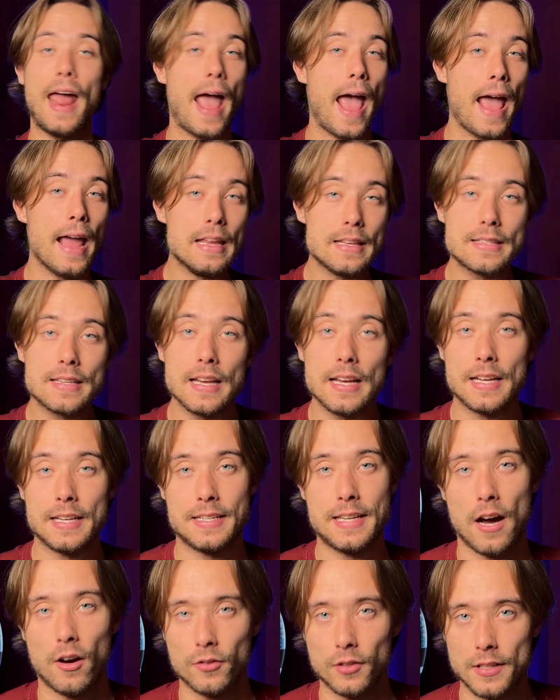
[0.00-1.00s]
ace
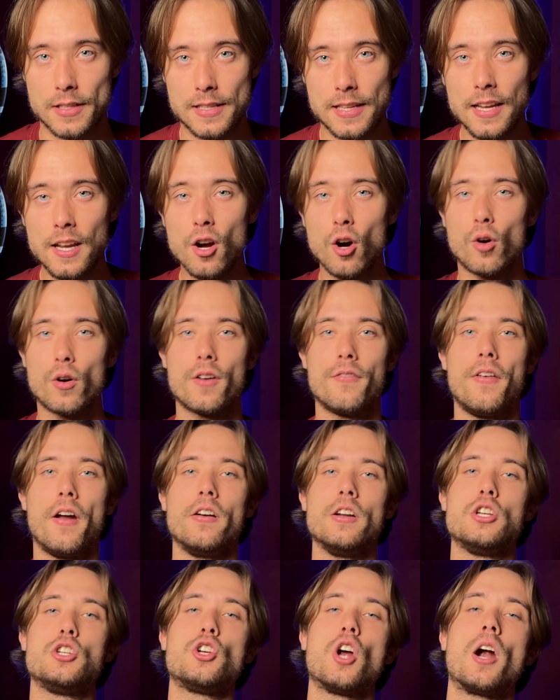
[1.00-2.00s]
down the tee or a
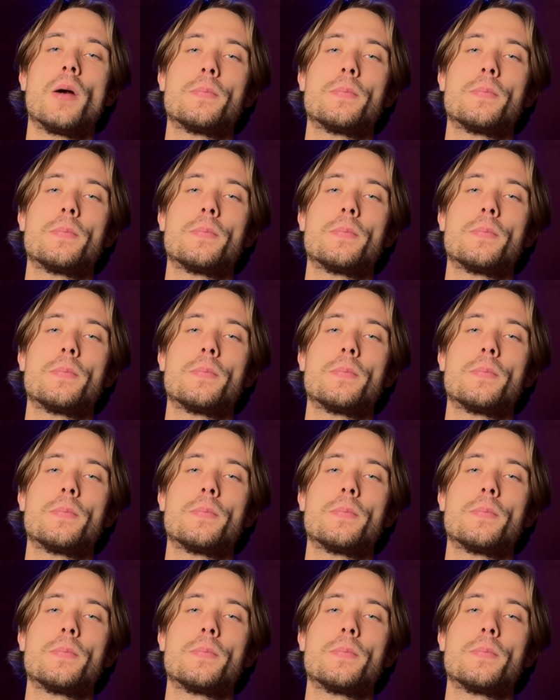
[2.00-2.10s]
very sharp